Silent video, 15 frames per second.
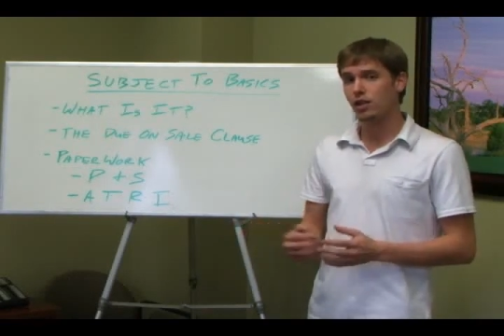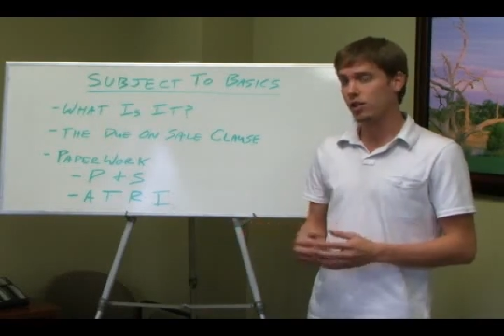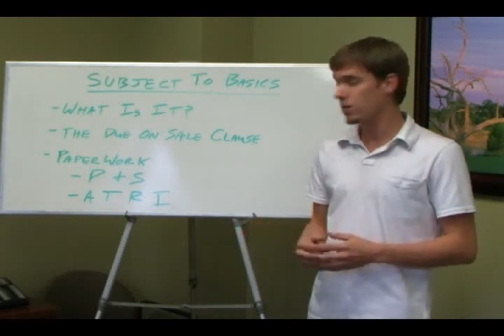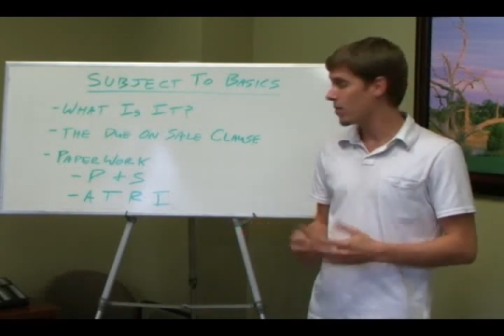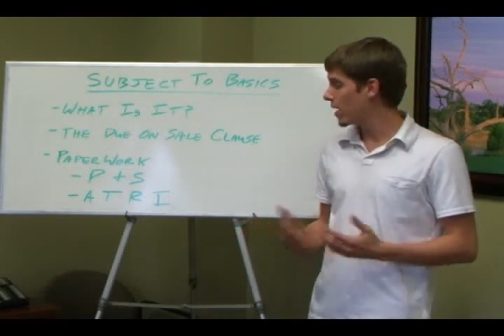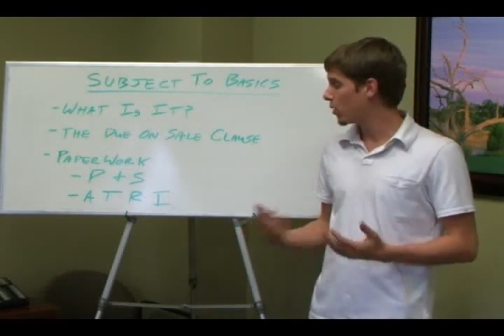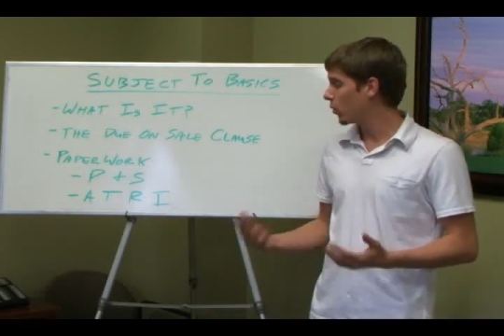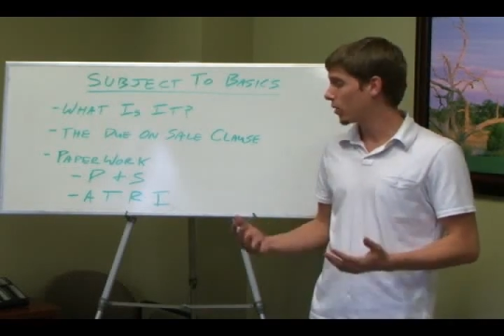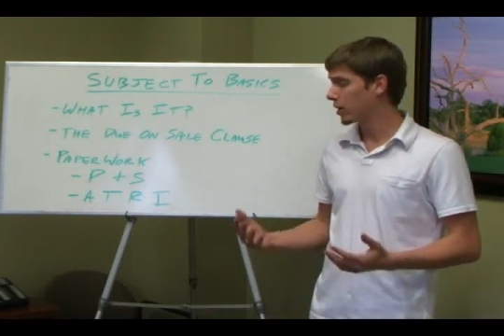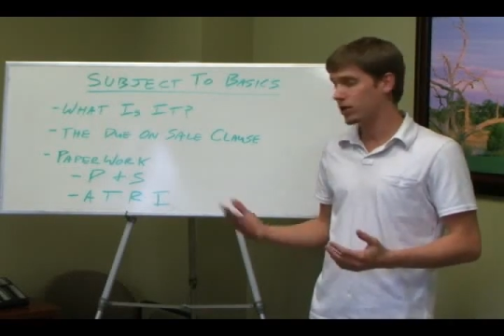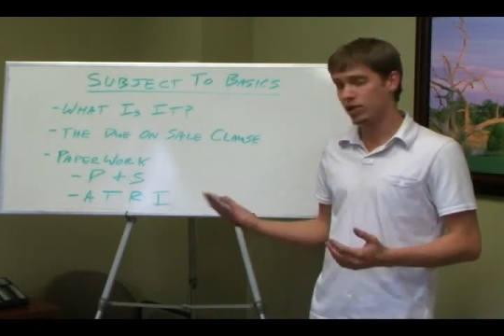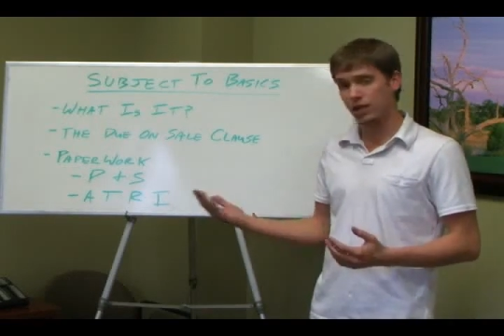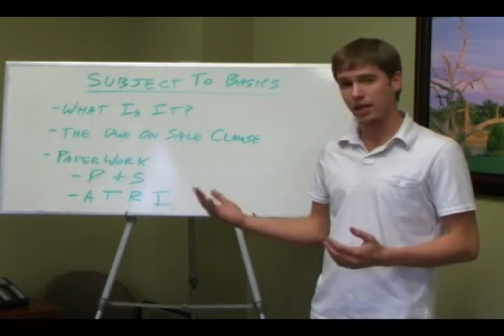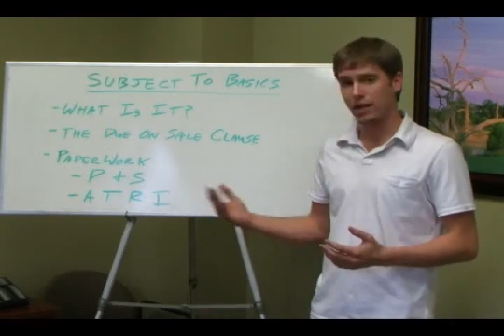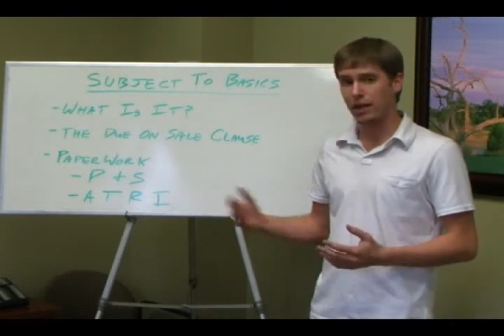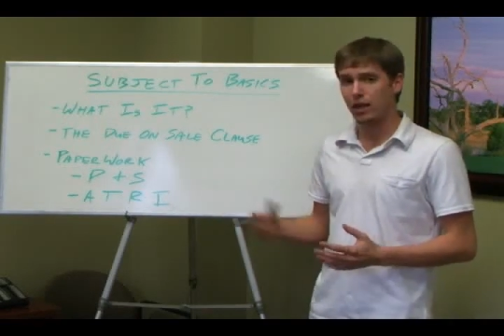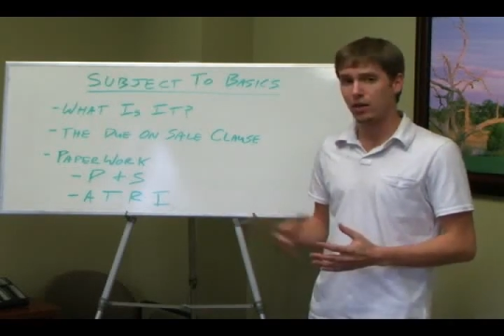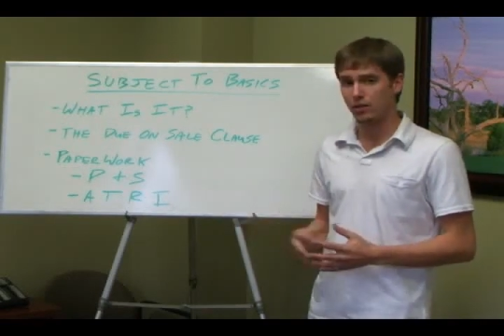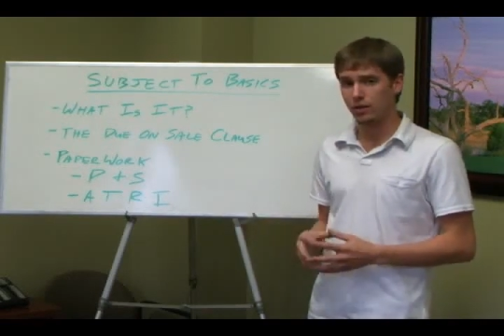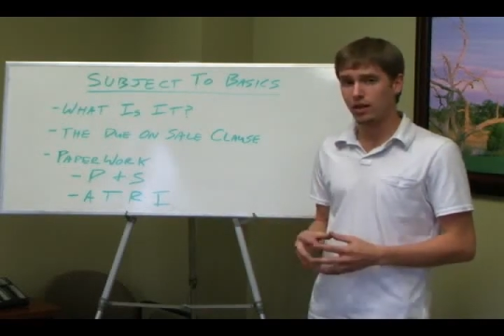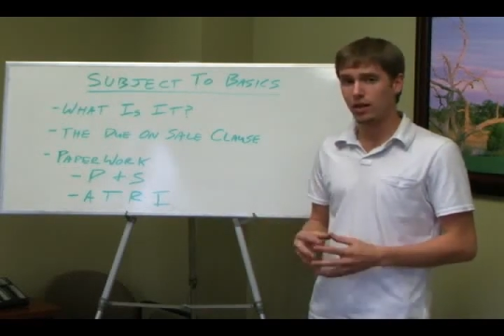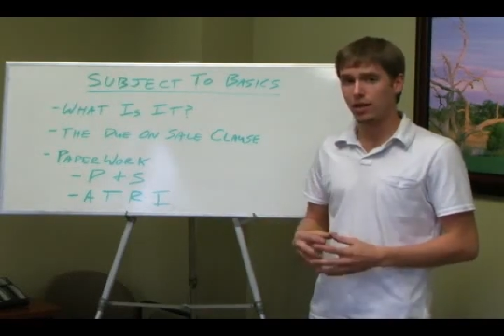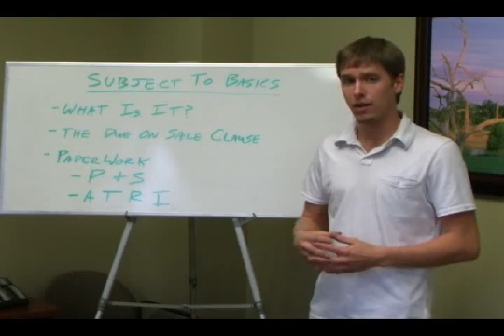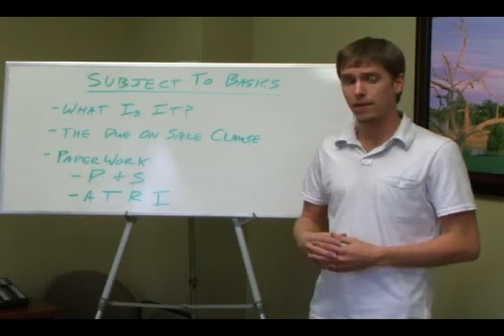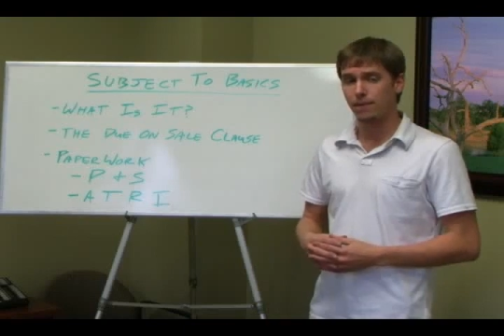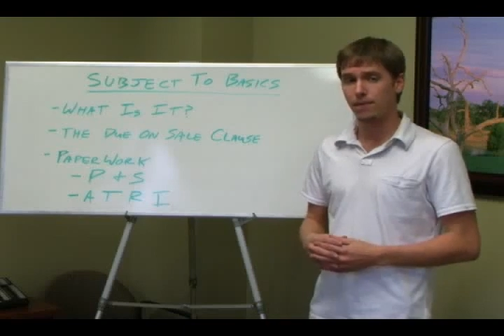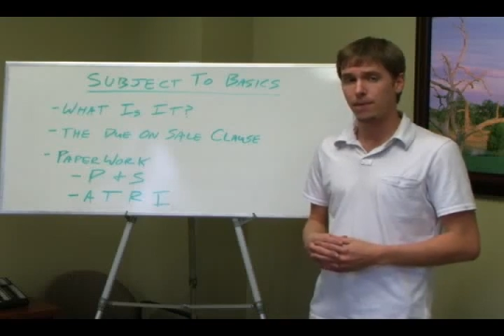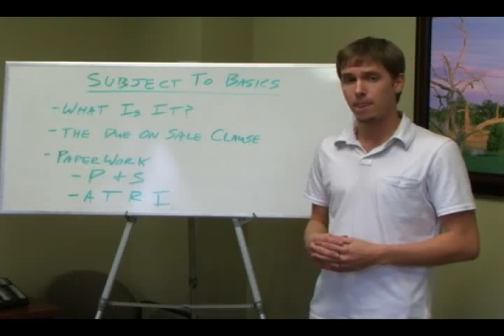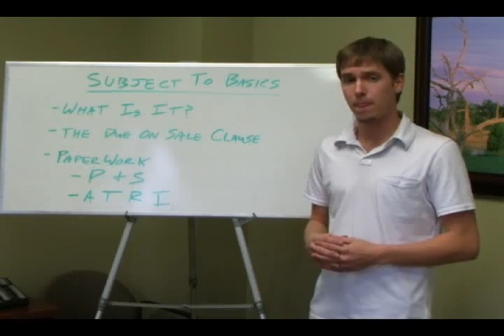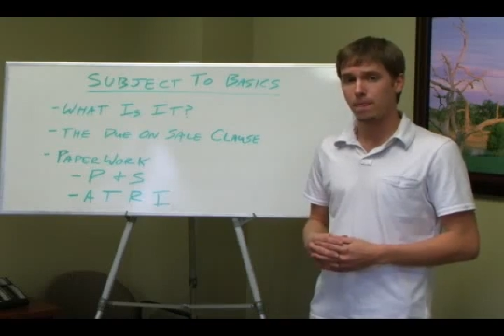you may want to check out